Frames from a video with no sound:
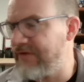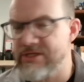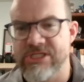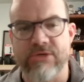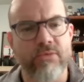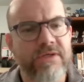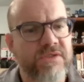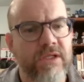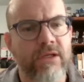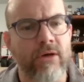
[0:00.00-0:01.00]
finished it
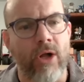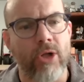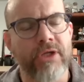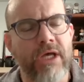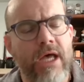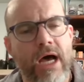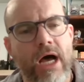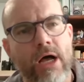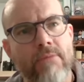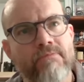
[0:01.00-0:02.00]
recently called
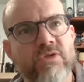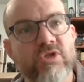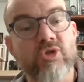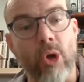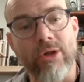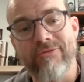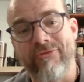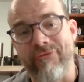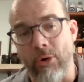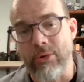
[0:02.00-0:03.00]
um, Stolen
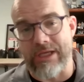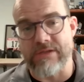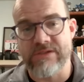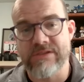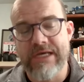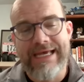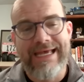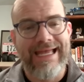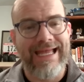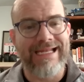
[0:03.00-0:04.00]
Focus.
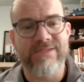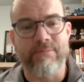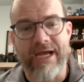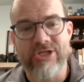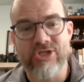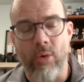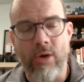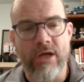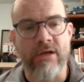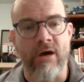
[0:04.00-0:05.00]
Mm-hmm. And it's by
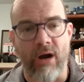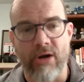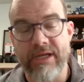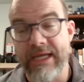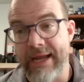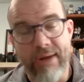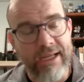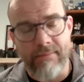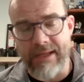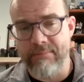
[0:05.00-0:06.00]
Johann Hari. And I
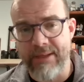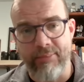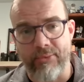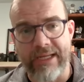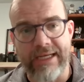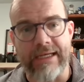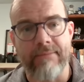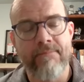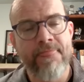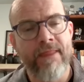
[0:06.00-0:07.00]
recommend people read it.
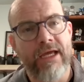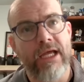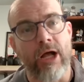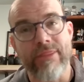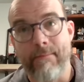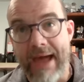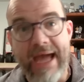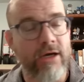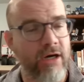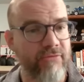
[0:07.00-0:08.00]
Mm-hmm. On the
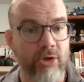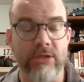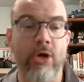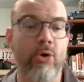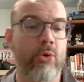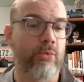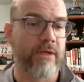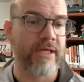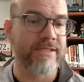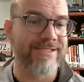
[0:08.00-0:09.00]
back cover
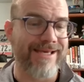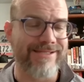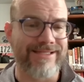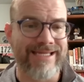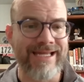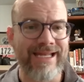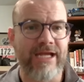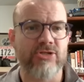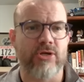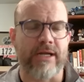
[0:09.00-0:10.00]
alone, it says a
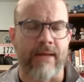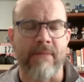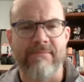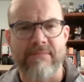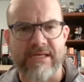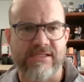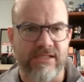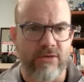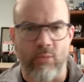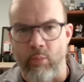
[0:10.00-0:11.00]
teenager, and I might mess
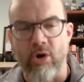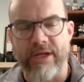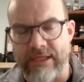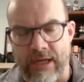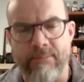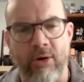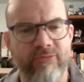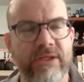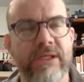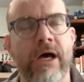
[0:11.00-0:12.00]
the wording up,
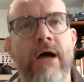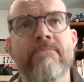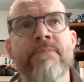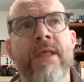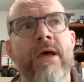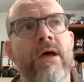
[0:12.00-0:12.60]
hopefully not